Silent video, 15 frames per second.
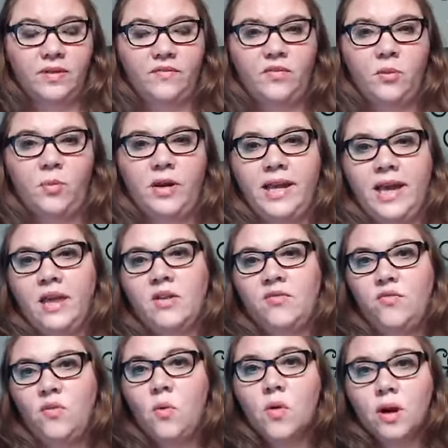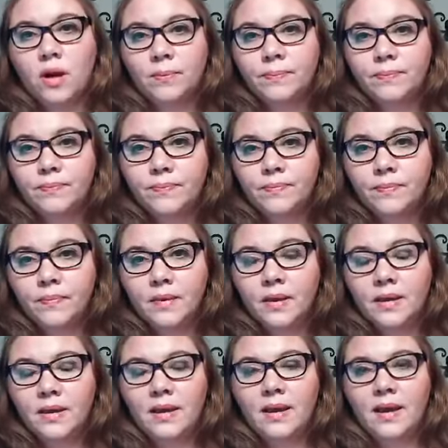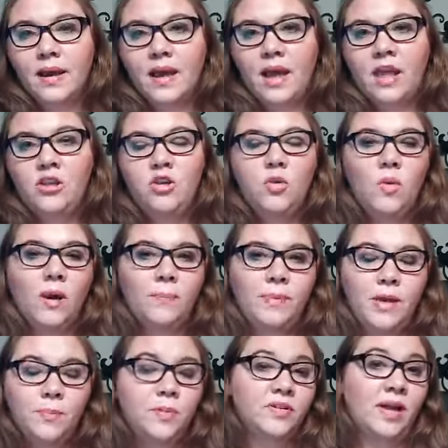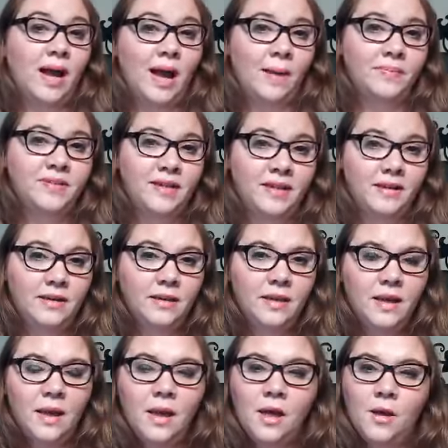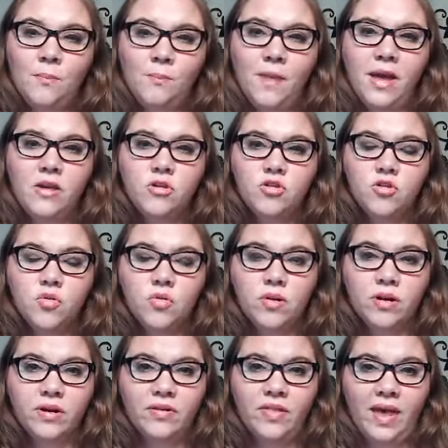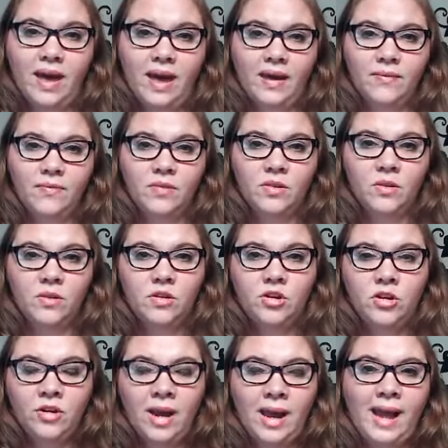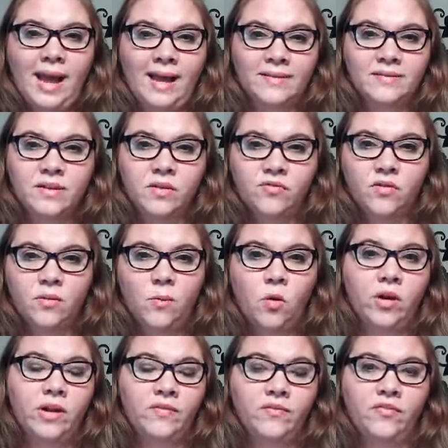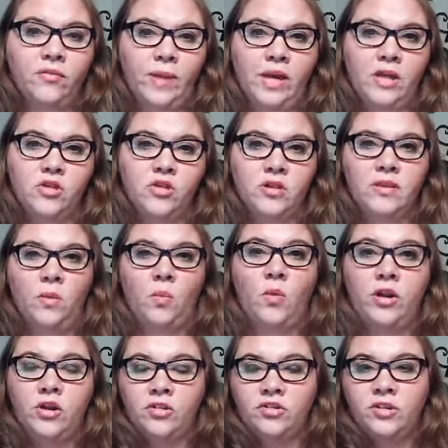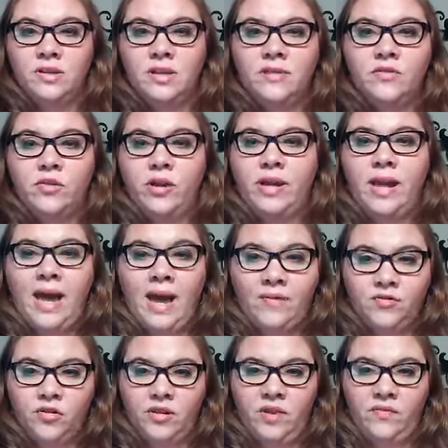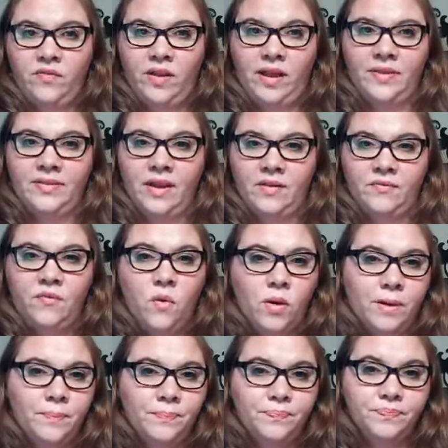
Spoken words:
putting out a form and you want people to opt in, make sure that you're not asking for more information than what you're delivering after they fill out that form.